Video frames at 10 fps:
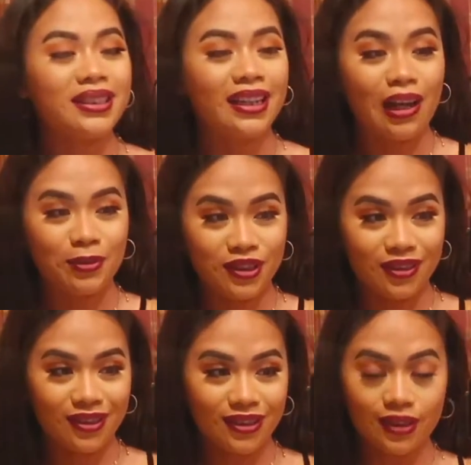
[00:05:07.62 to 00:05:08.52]
want to say Happy
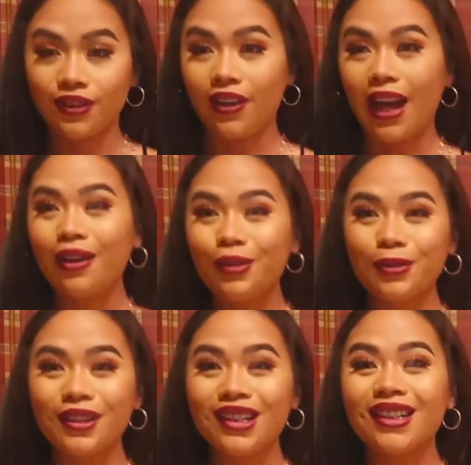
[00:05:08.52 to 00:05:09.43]
New Year's to
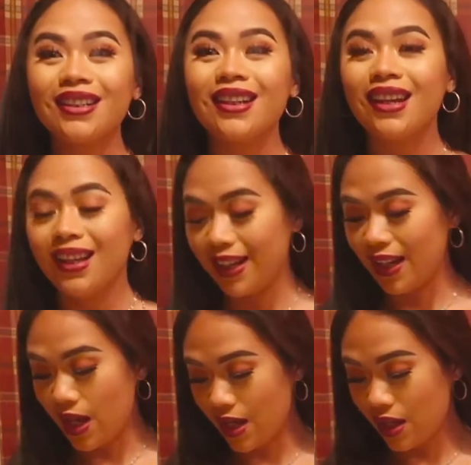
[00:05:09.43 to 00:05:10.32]
everyone.
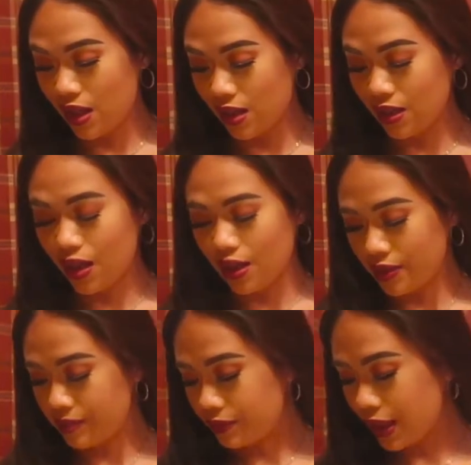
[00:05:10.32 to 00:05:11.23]

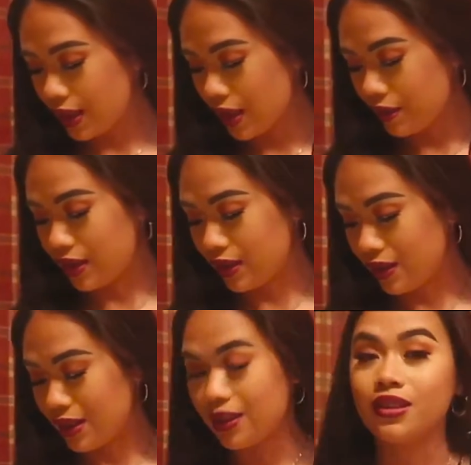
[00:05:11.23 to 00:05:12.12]
And right now
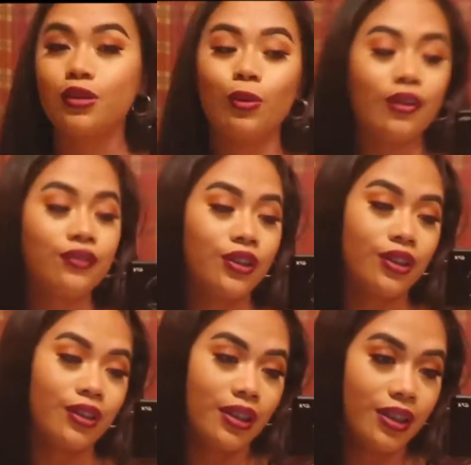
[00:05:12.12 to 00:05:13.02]
it is
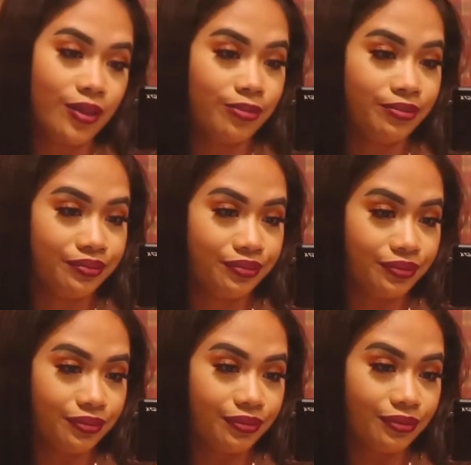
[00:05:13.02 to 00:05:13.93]
12:30
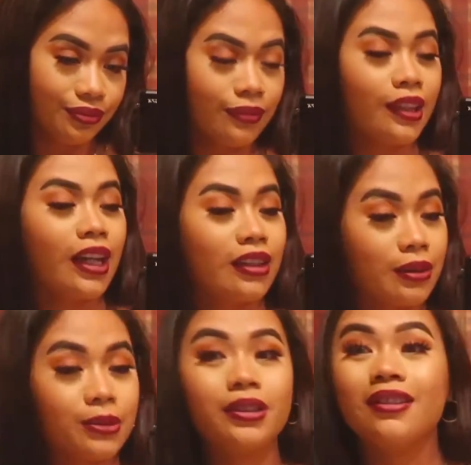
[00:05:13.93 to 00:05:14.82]

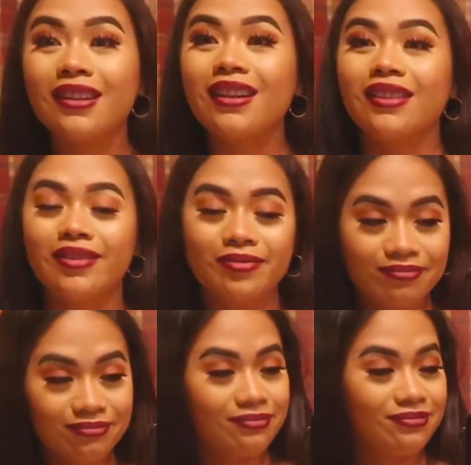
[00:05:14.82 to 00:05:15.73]
and I'm pretty lit.
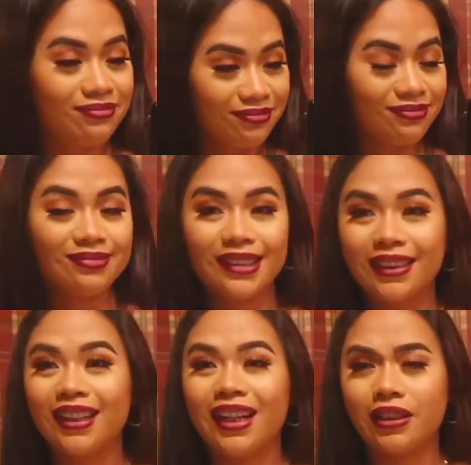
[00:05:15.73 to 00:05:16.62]

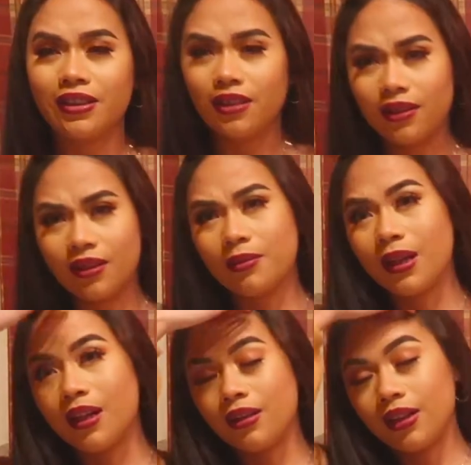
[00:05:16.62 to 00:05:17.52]
I took
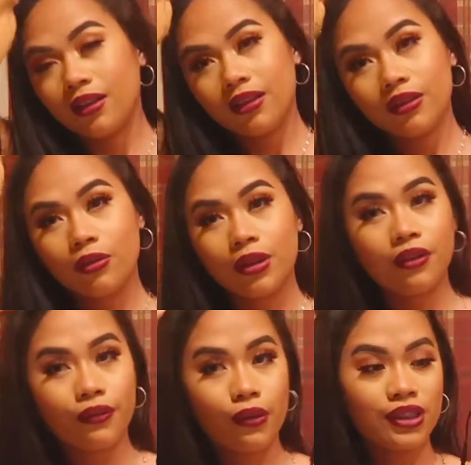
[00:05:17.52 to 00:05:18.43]
about like
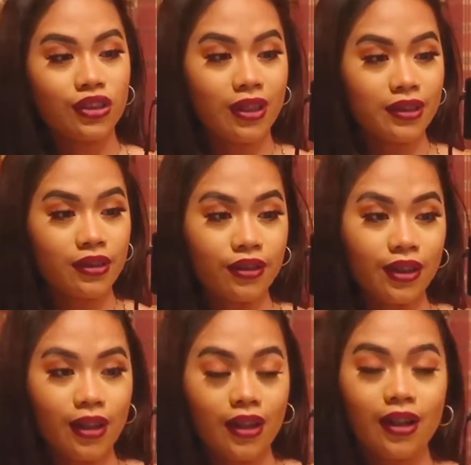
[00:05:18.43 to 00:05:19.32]
3 or 4 shots
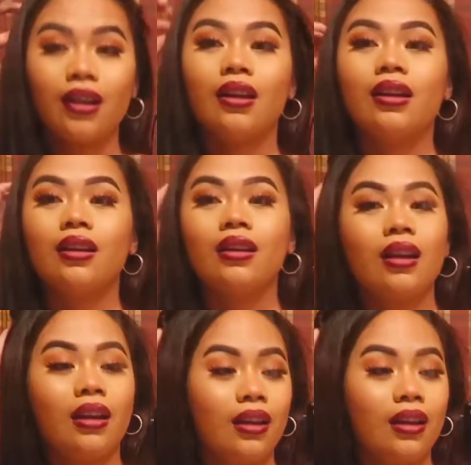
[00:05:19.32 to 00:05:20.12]
already and